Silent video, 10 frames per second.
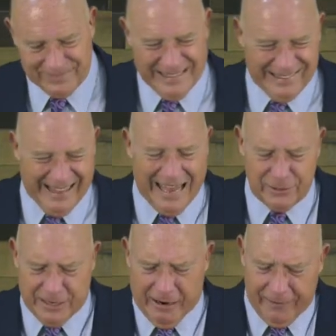in the
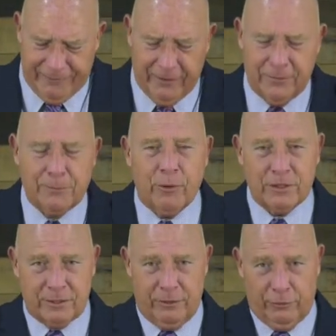last hour, I felt
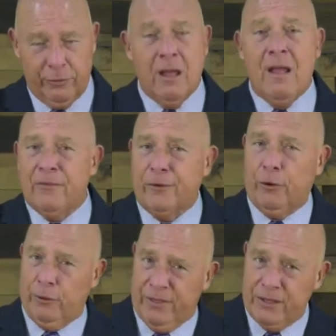impressed of the Lord to
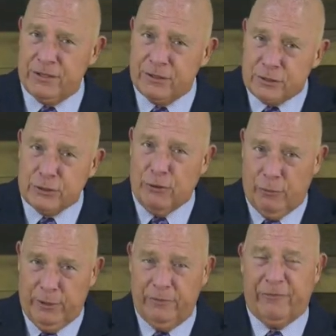go to this
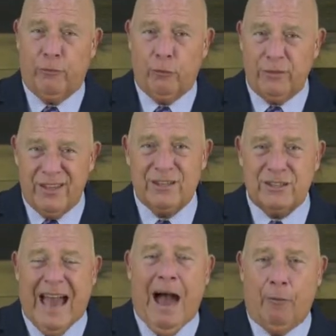sermon for
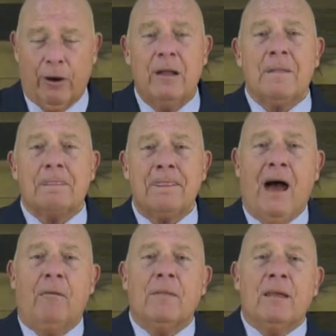this hour.
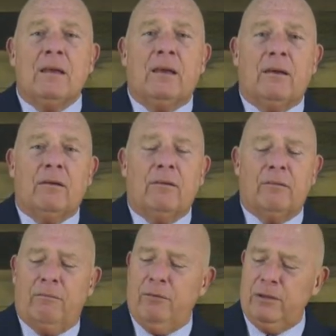Now, uh,
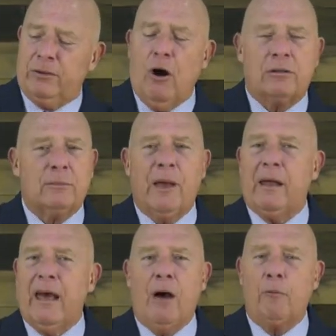we talked
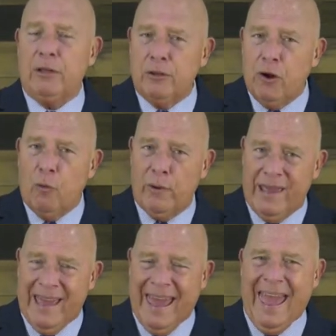about how we know
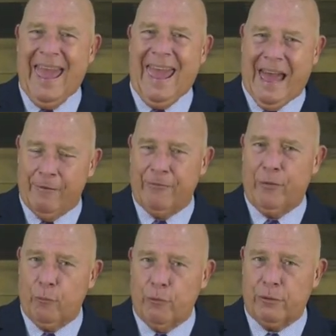we have
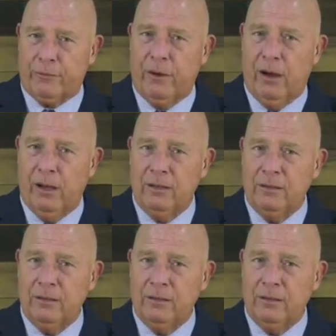the Word of God